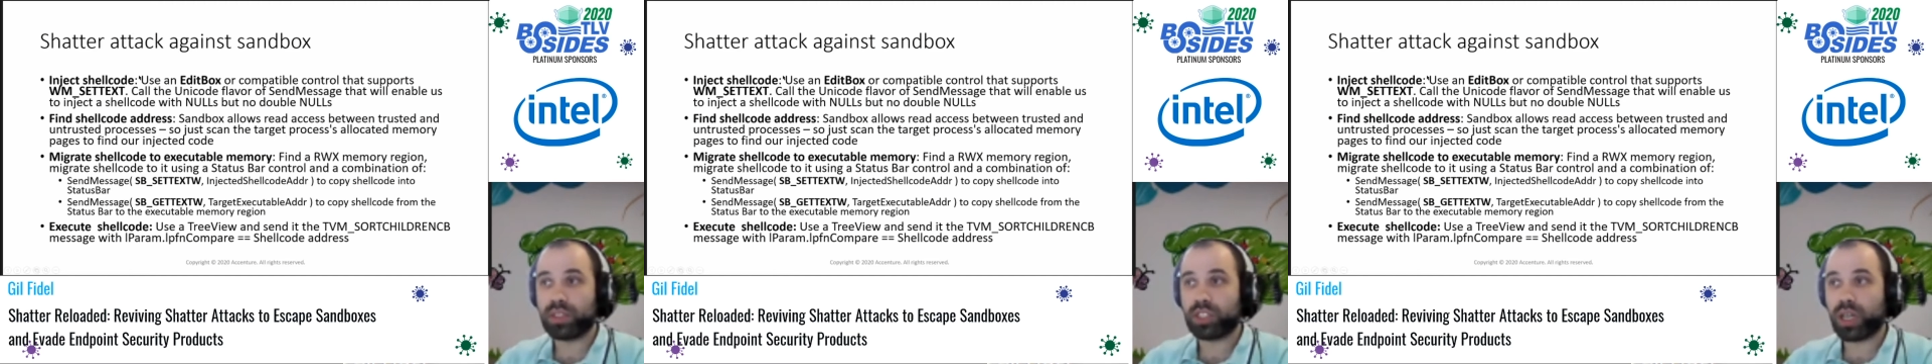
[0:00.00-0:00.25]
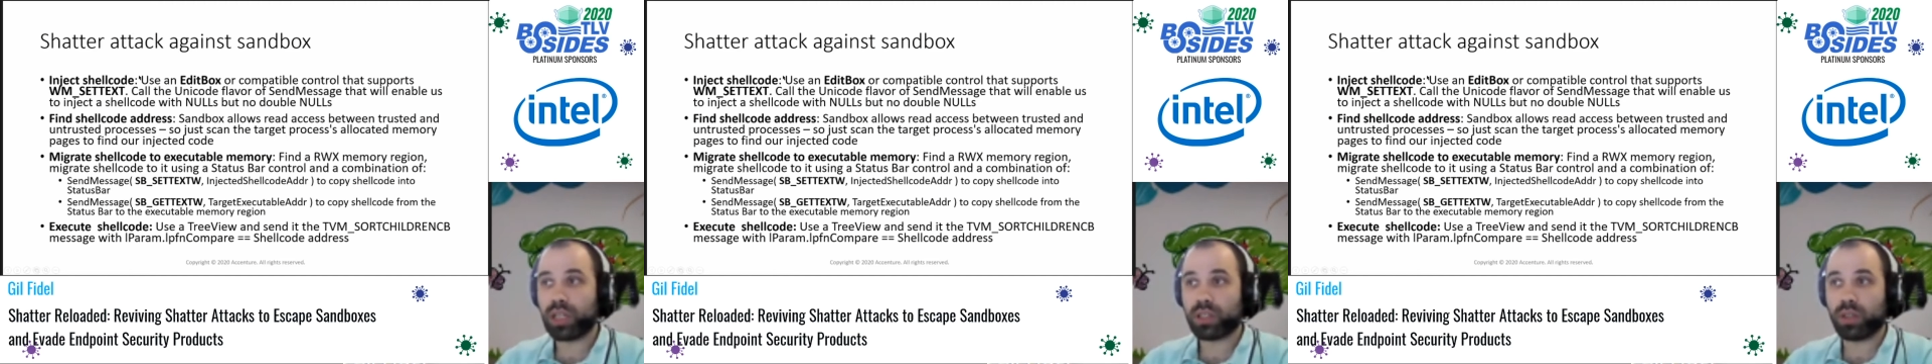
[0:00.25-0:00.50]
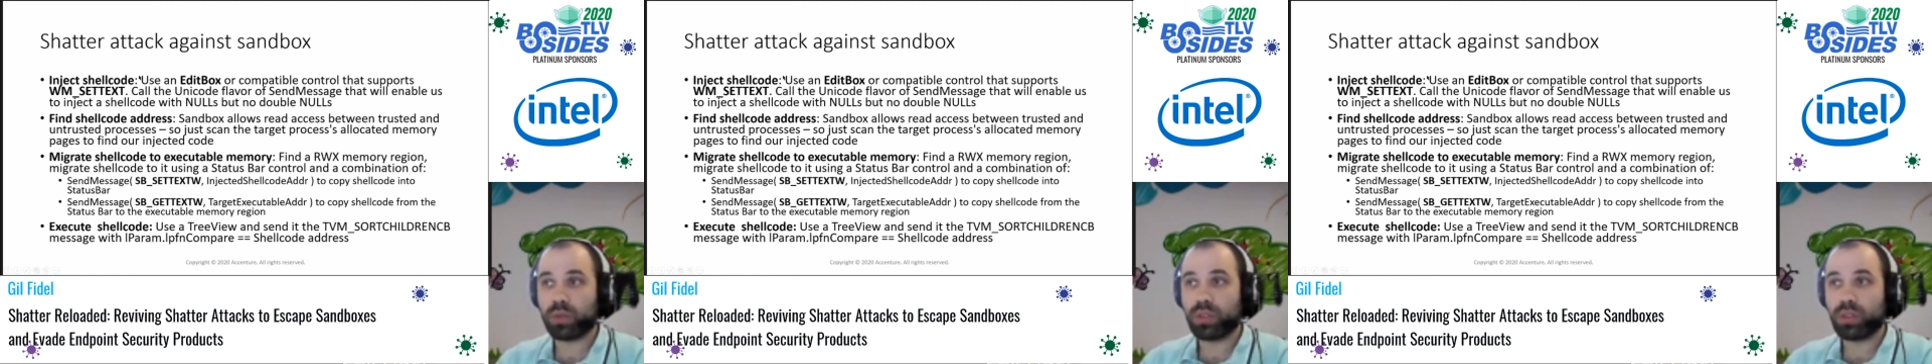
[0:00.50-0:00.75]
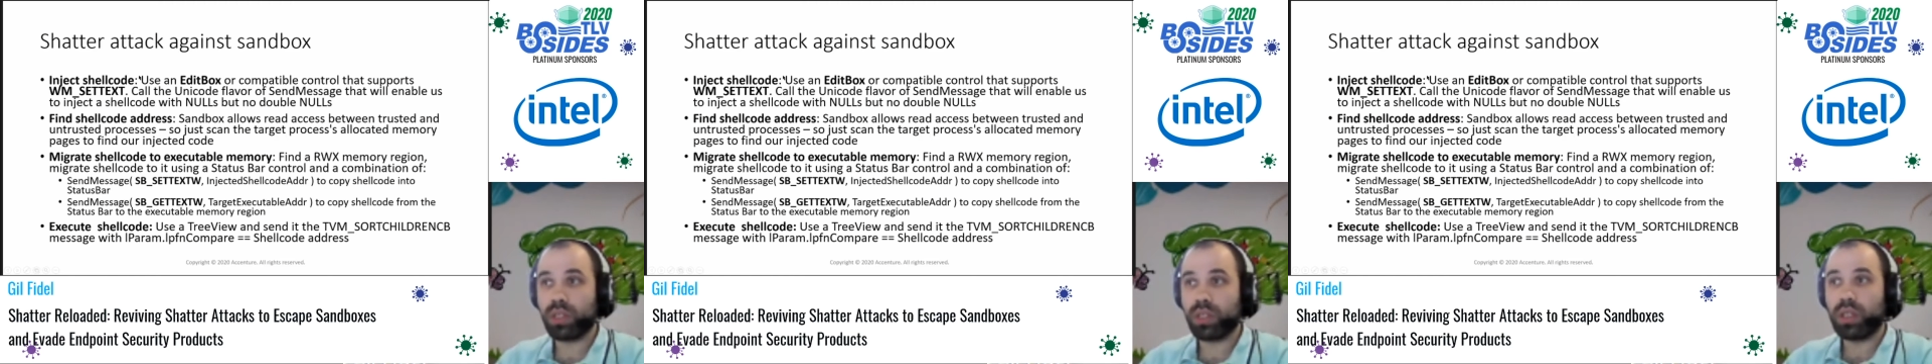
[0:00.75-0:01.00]
shellcode
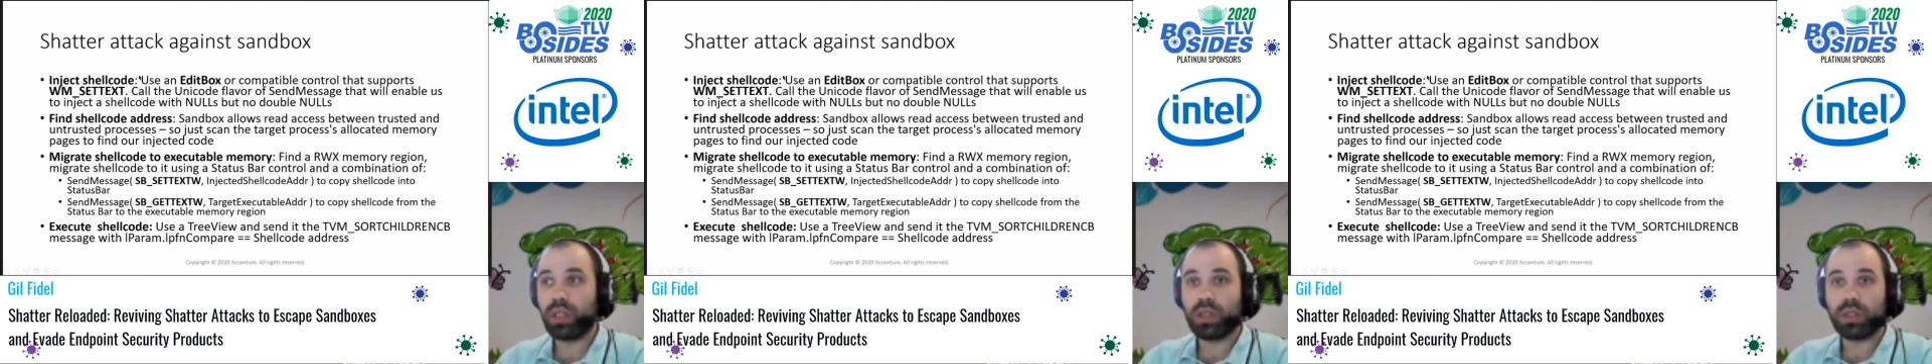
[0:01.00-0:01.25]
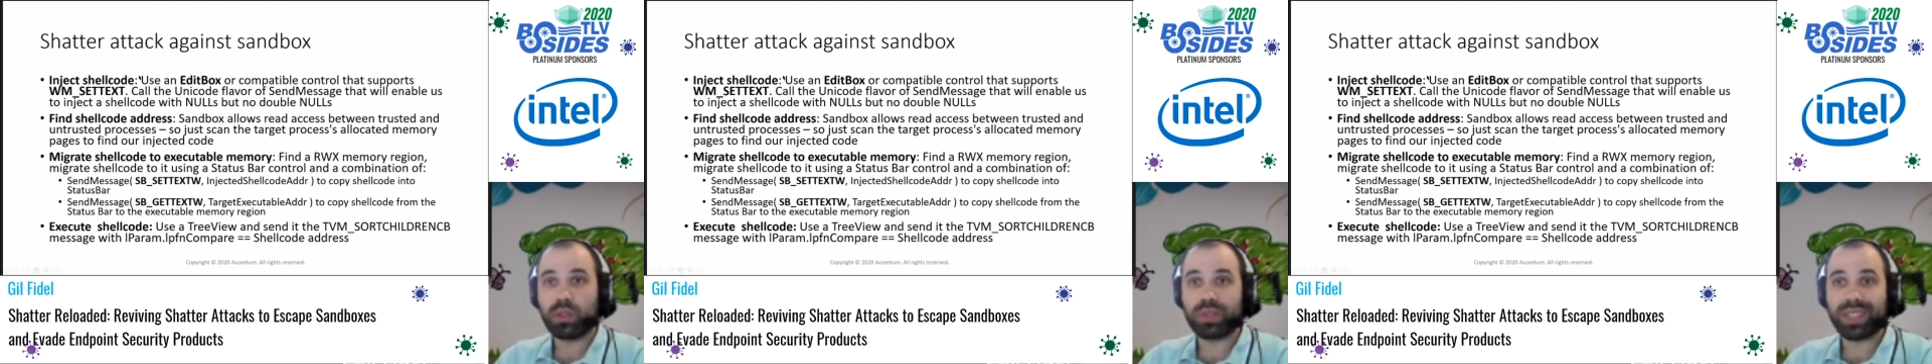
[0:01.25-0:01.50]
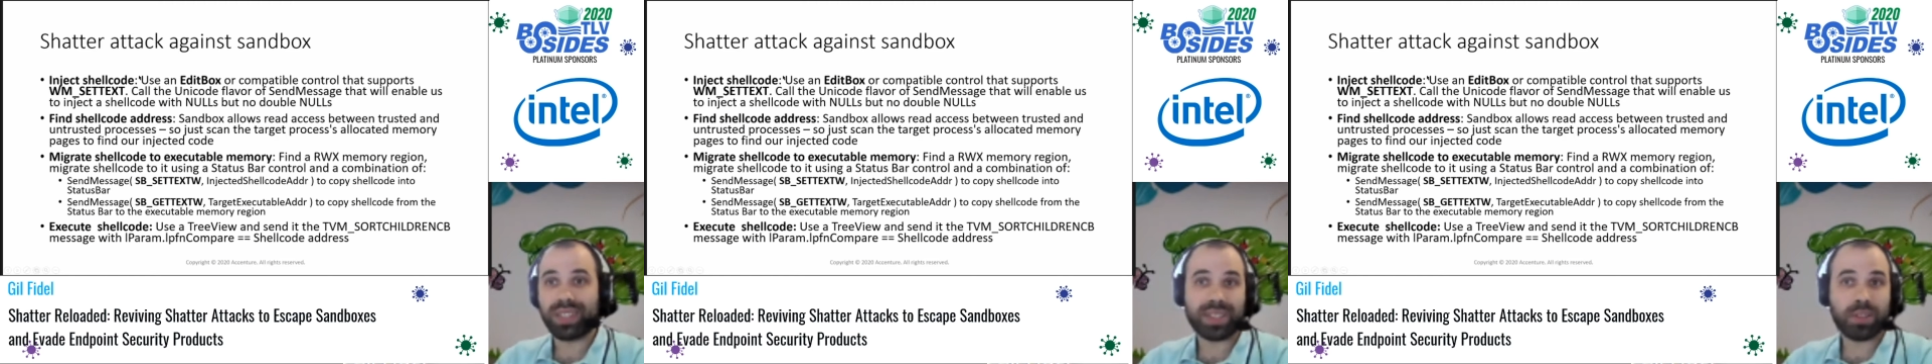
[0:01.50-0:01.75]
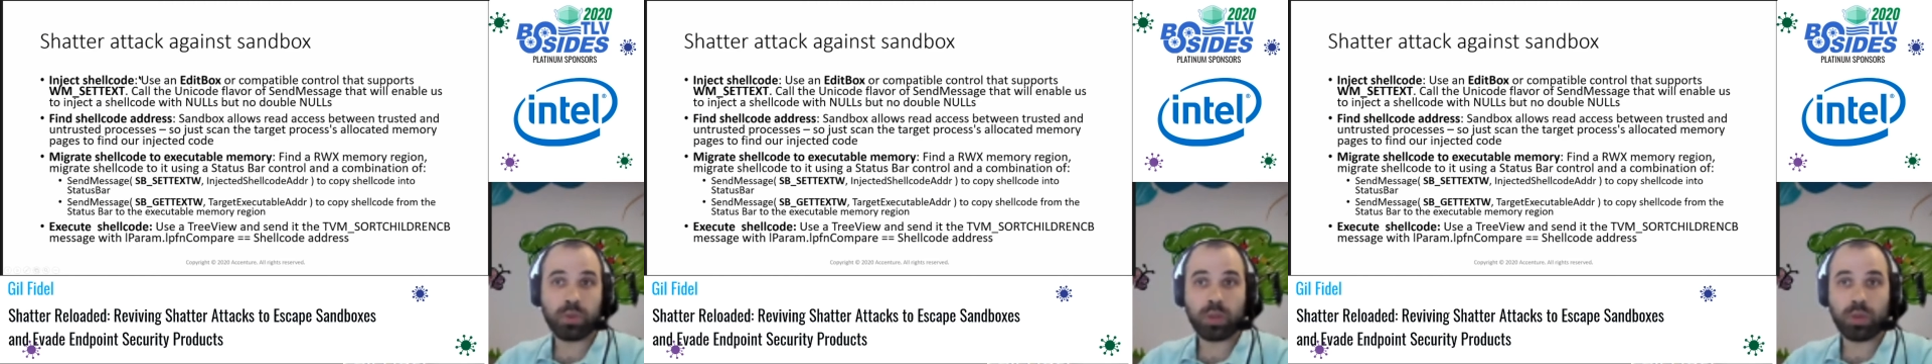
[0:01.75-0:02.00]
to some
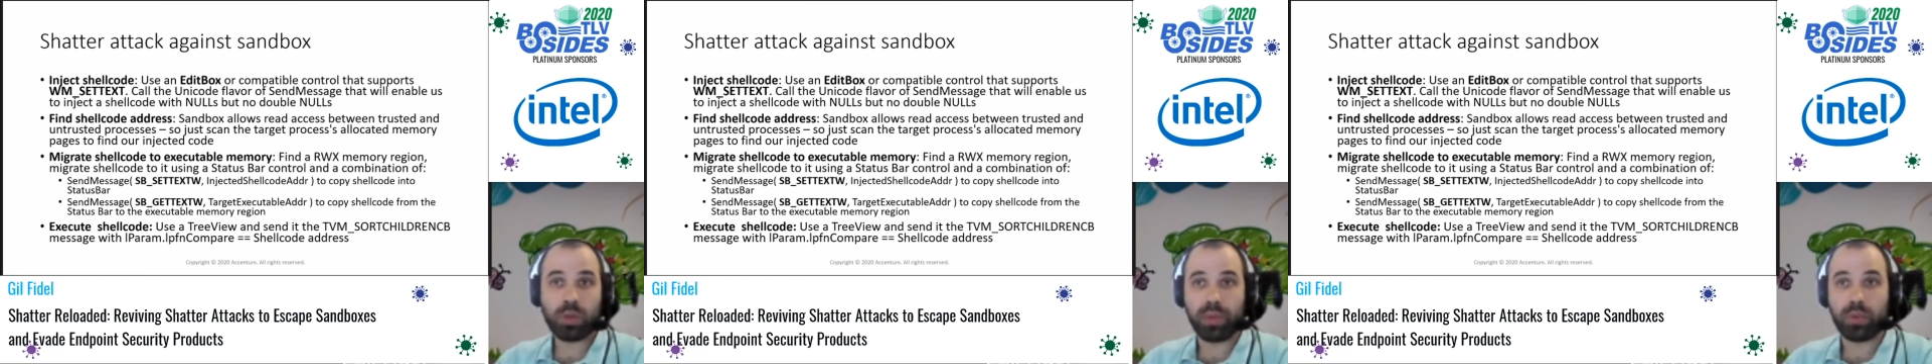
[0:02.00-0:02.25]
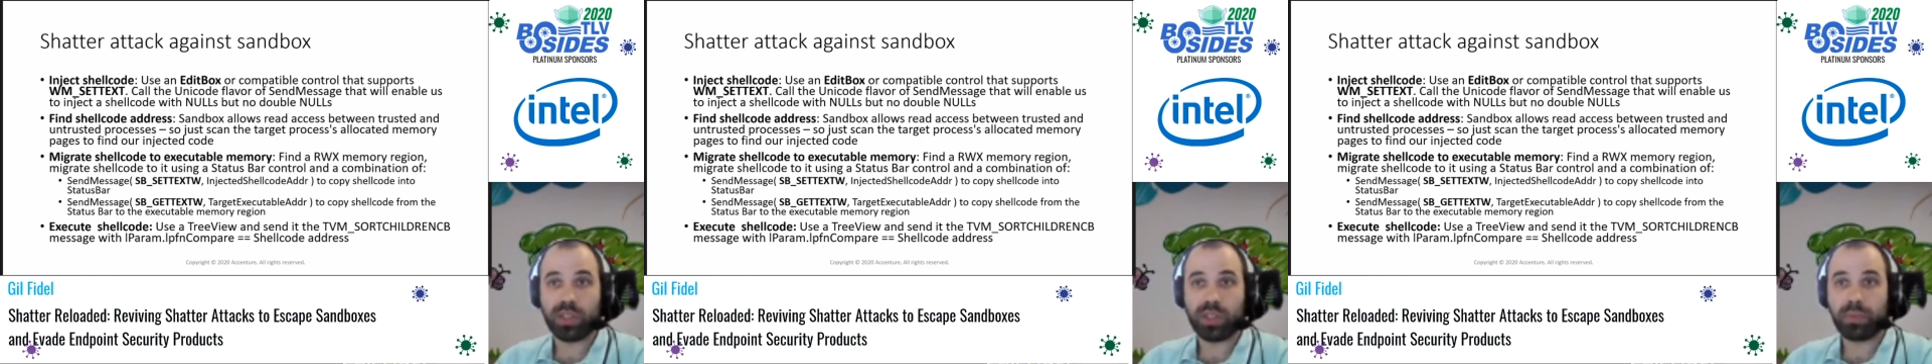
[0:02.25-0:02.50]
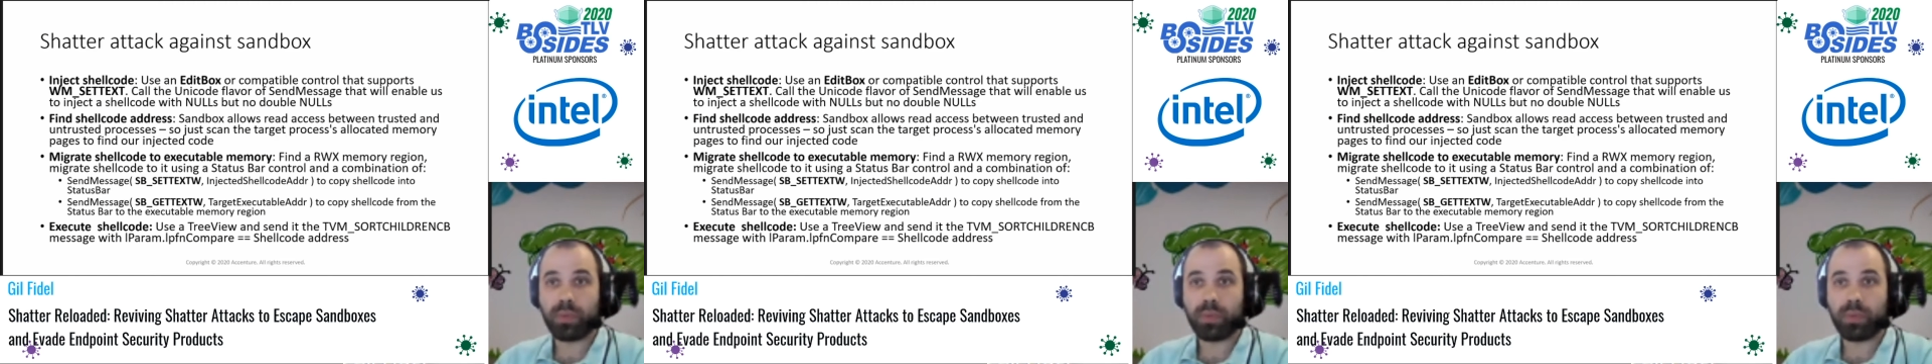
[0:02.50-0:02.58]
executable memory.